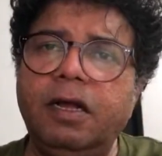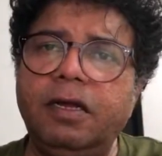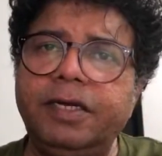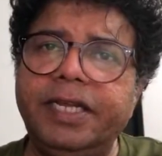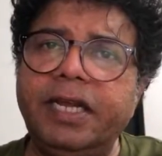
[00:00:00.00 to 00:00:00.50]

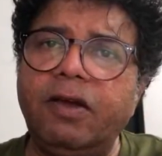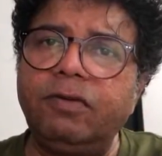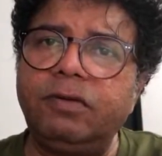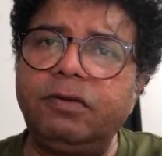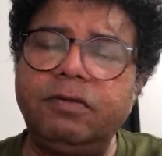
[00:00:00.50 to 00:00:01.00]
dig out
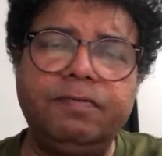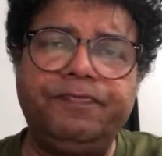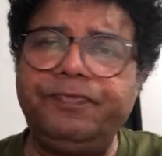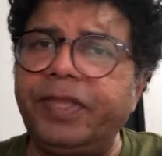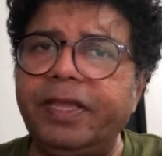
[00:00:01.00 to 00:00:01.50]

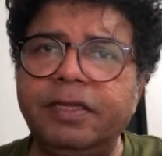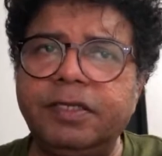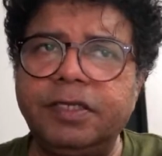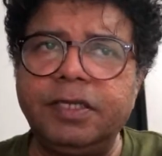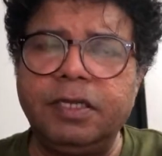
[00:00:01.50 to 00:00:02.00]

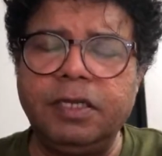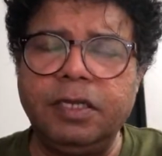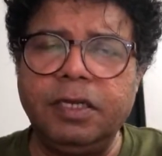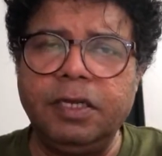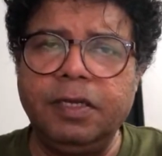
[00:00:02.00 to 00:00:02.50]
things,
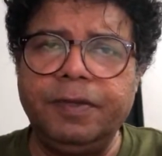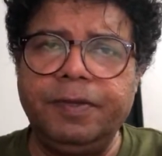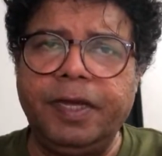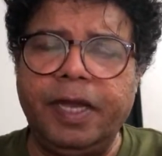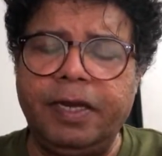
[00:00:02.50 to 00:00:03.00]

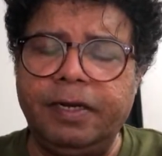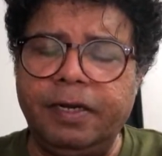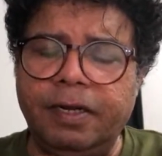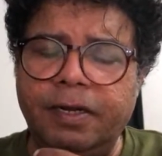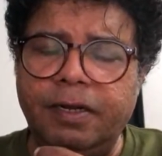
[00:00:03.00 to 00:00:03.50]
and
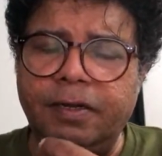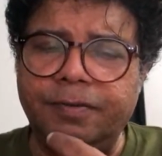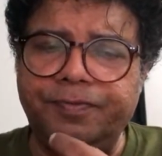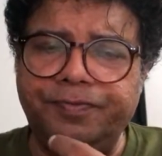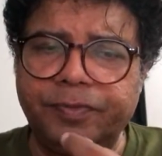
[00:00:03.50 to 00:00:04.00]

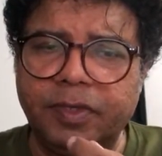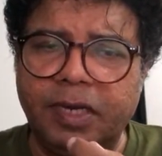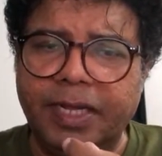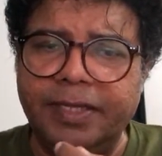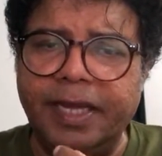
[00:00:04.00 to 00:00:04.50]

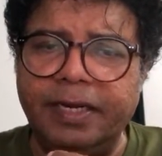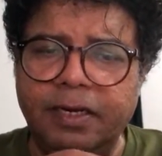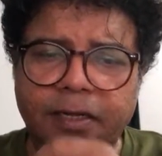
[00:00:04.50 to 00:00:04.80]
like that,